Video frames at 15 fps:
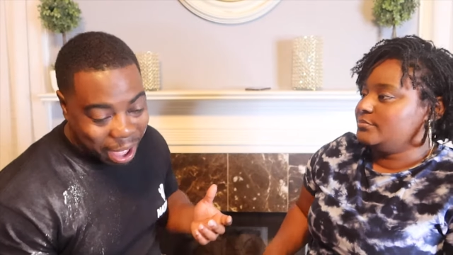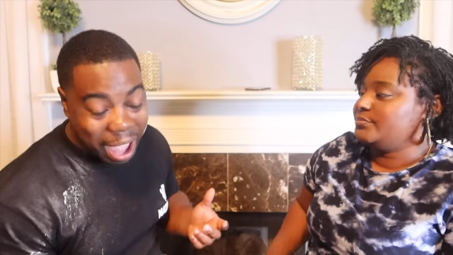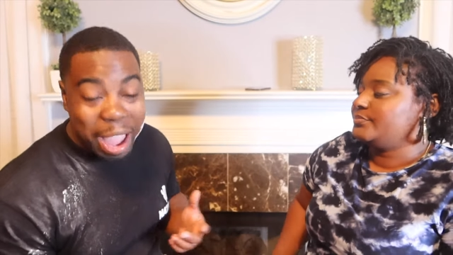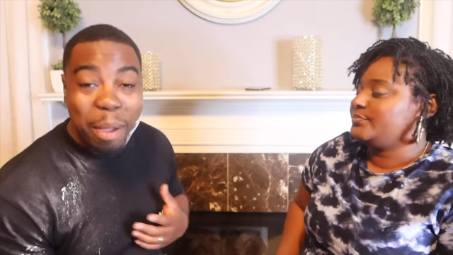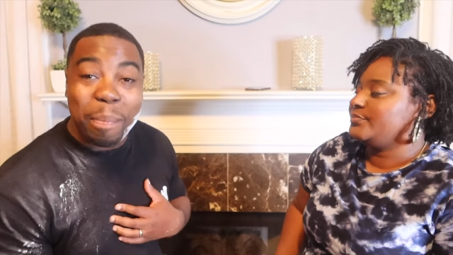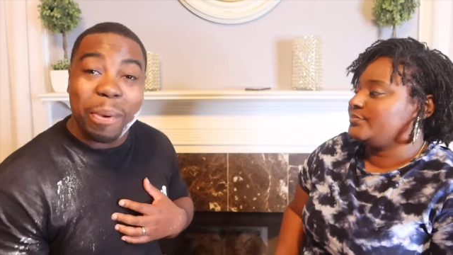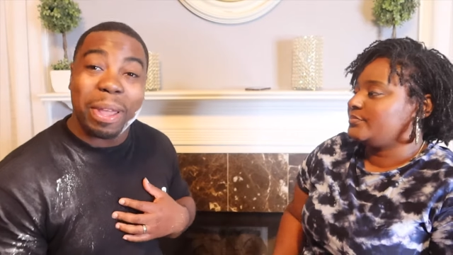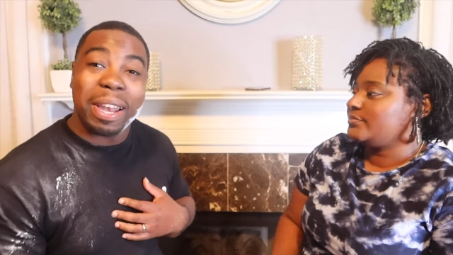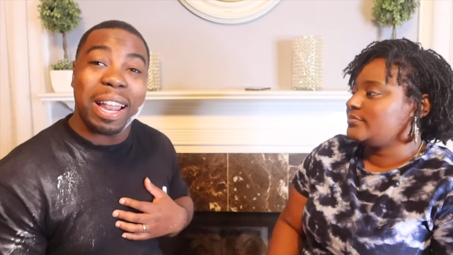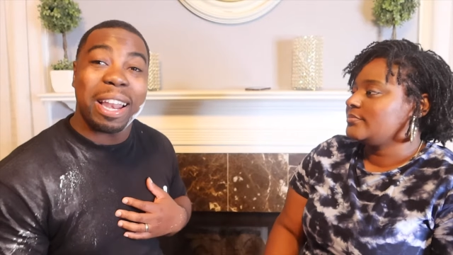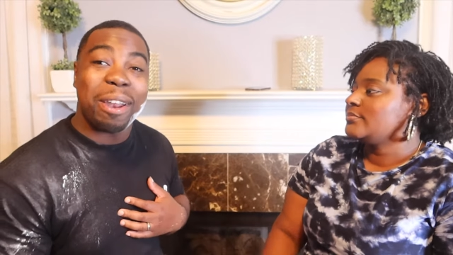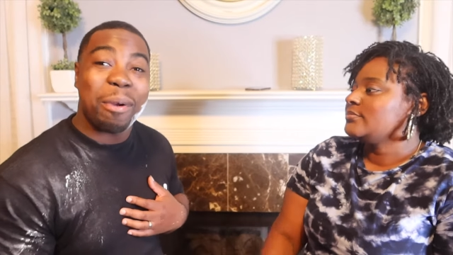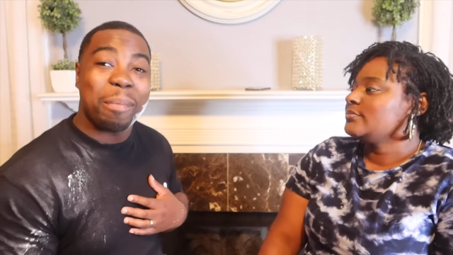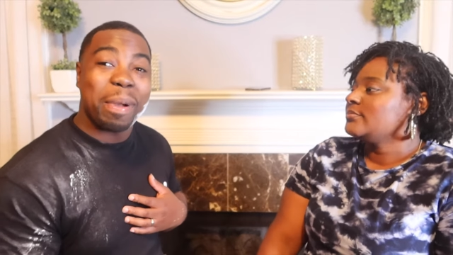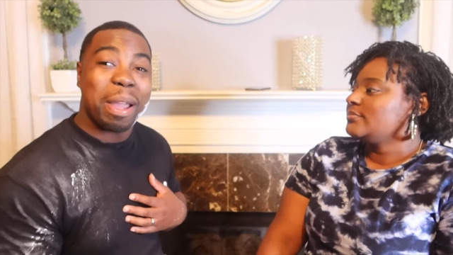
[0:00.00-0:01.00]
Speaker 1: I ain't putting that on
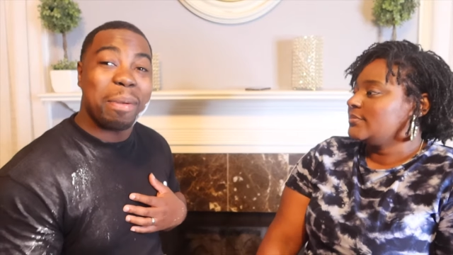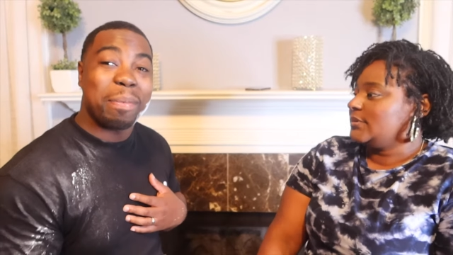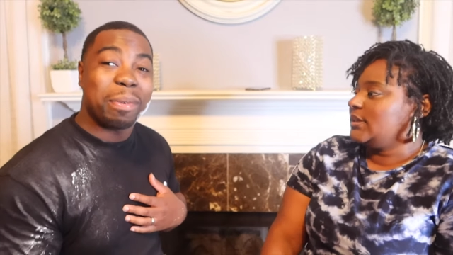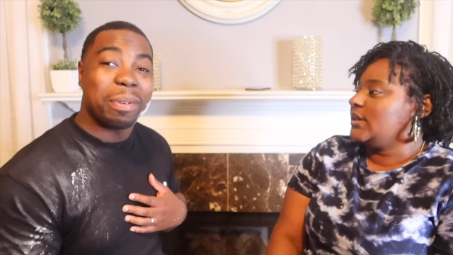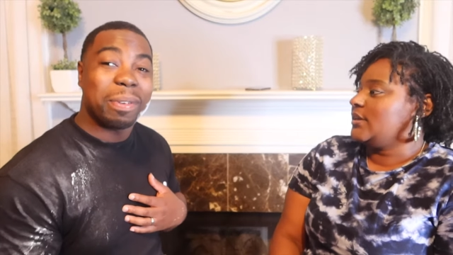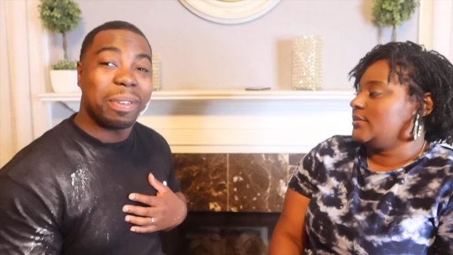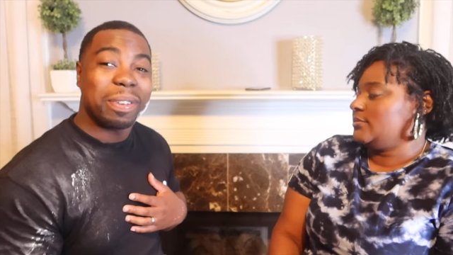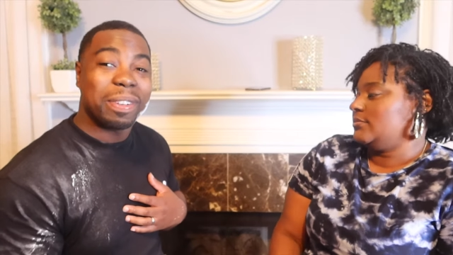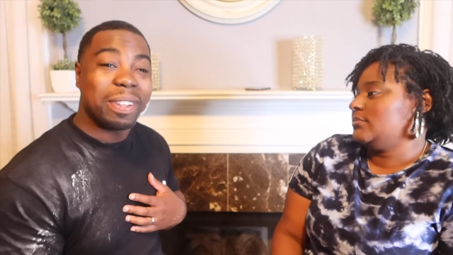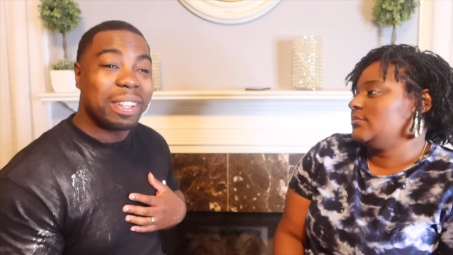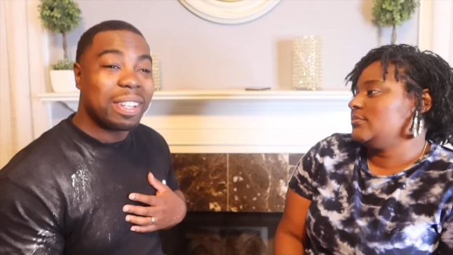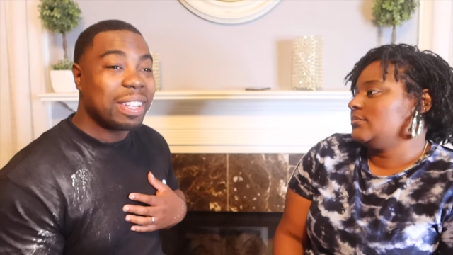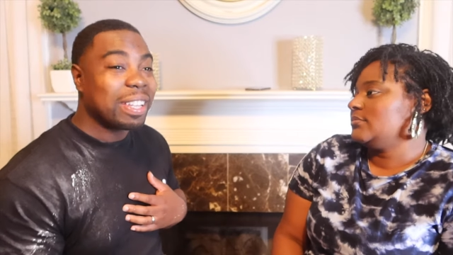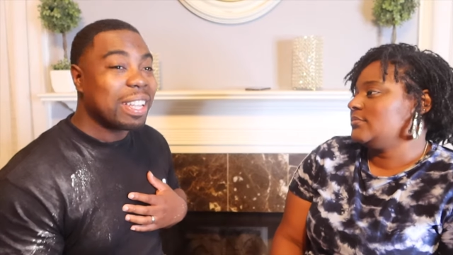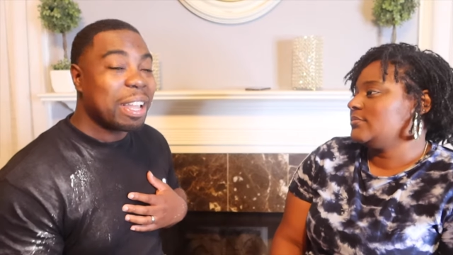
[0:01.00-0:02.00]
paper. Yeah.
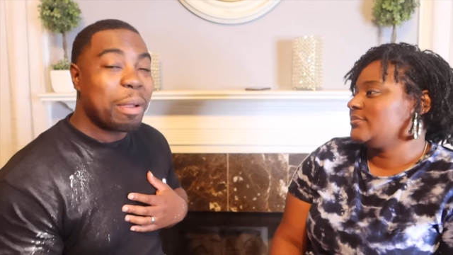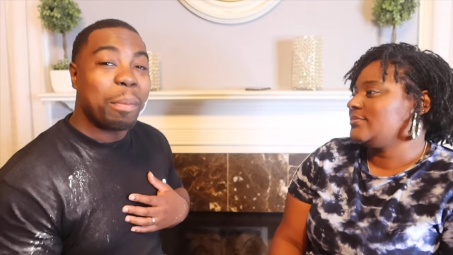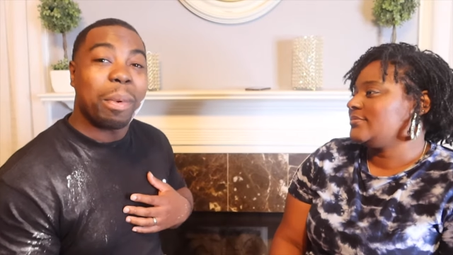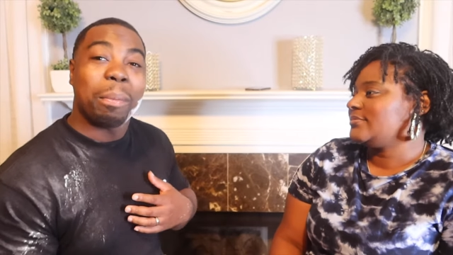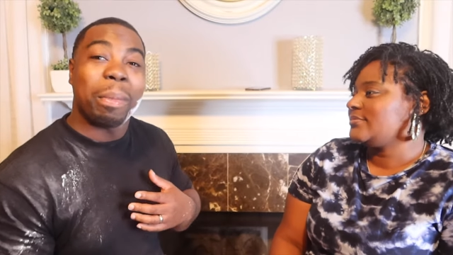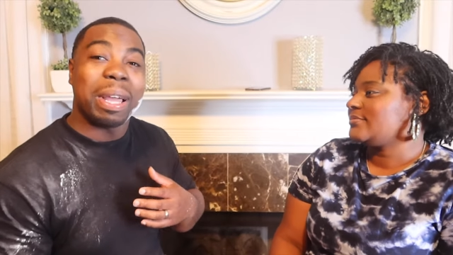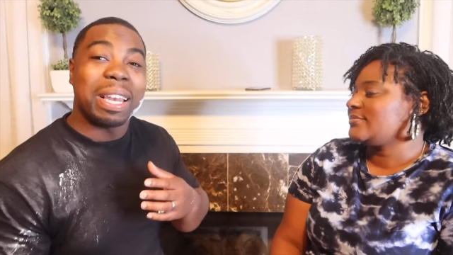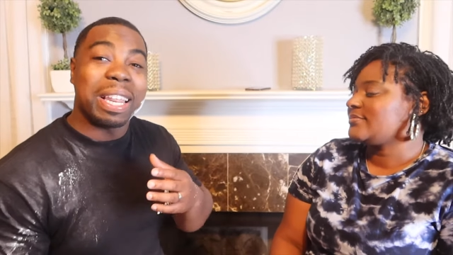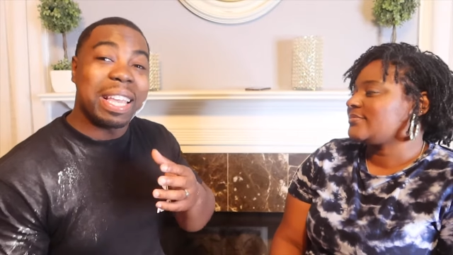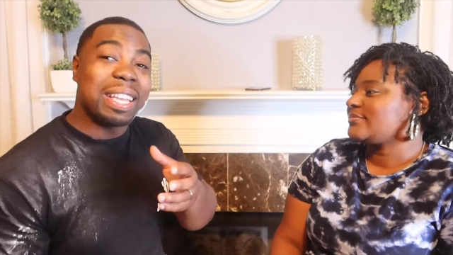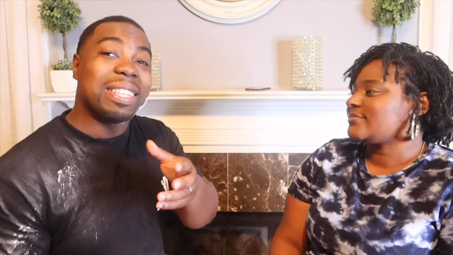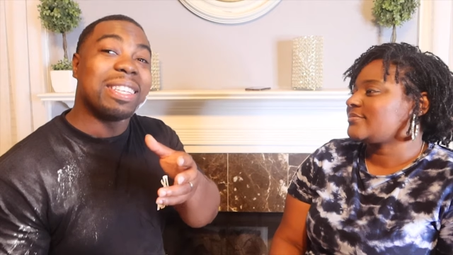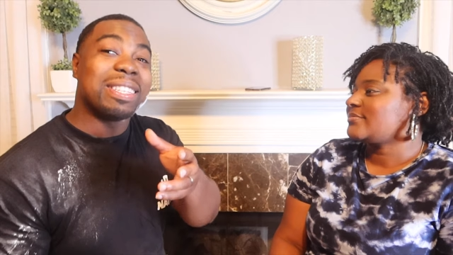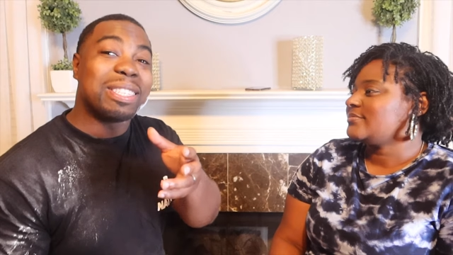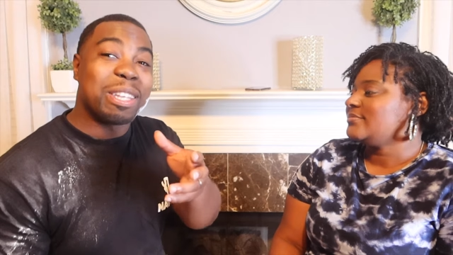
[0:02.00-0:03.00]
But these are
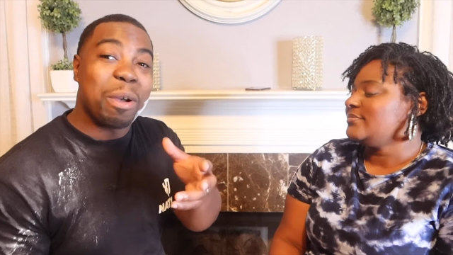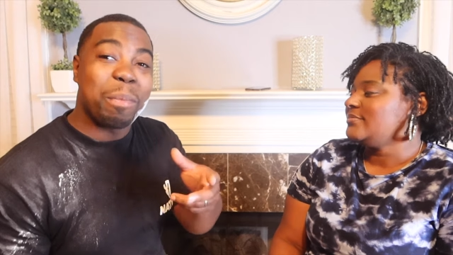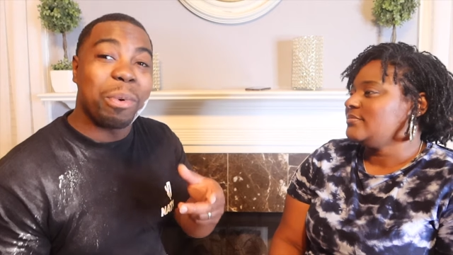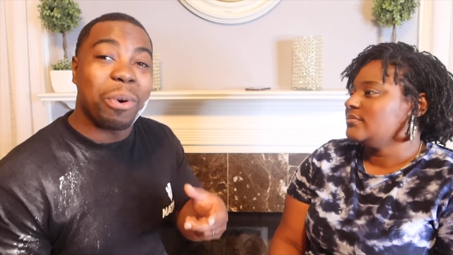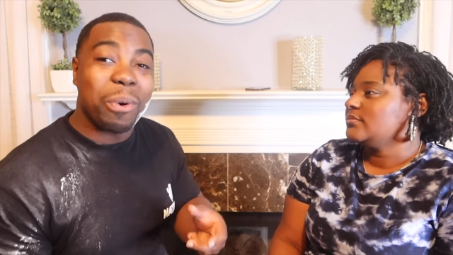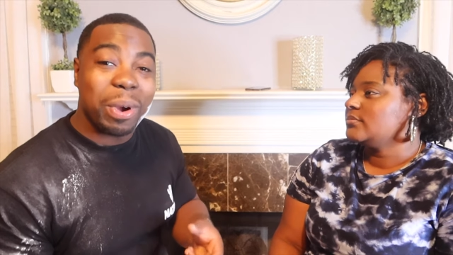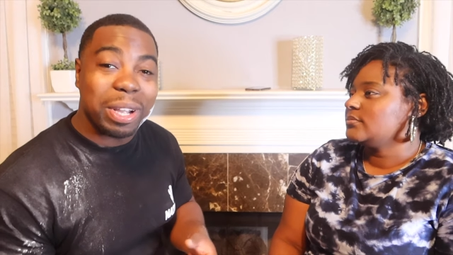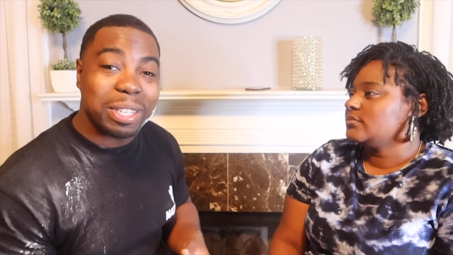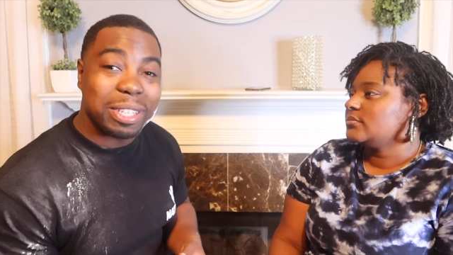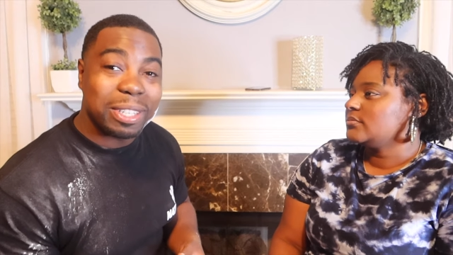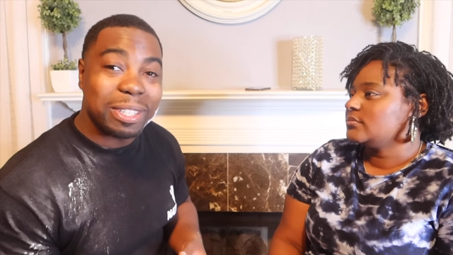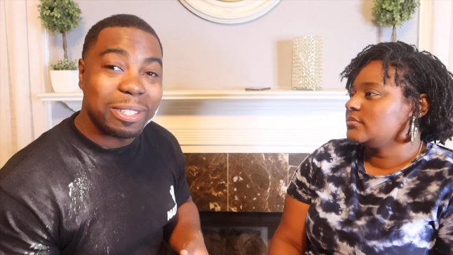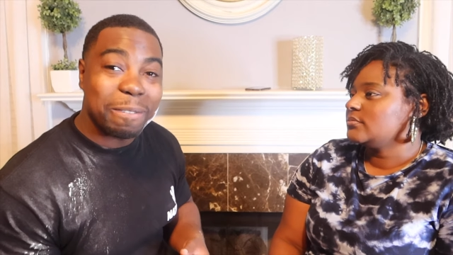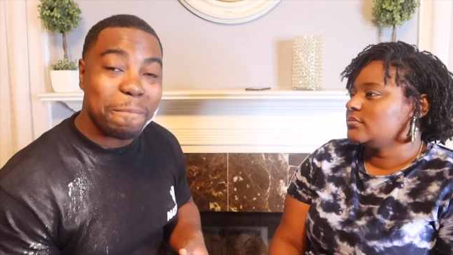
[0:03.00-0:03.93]
simple questions.